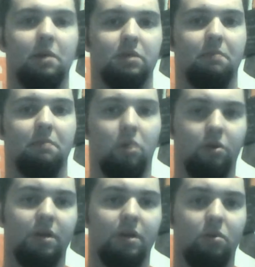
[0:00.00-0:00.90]
Republican
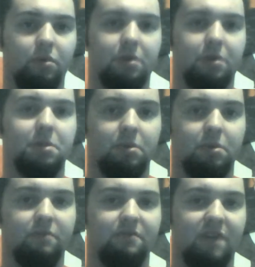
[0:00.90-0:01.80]
Party and with
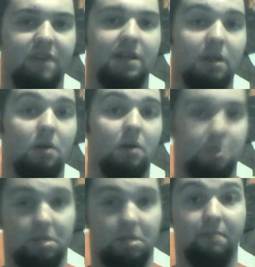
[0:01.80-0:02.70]
conservative
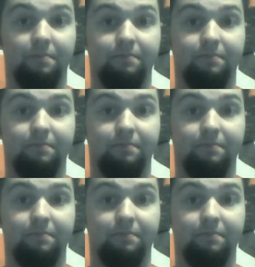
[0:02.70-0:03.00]
ideology.